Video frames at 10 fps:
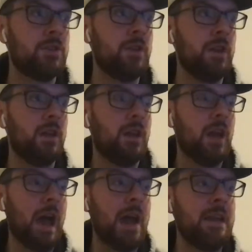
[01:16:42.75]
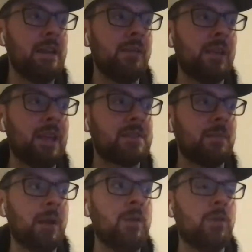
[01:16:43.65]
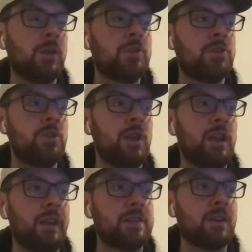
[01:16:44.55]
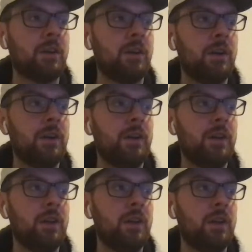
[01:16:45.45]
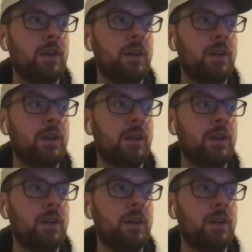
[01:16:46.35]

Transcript: He could shoot it. I need them to get somebody who could shoot it that's a guard.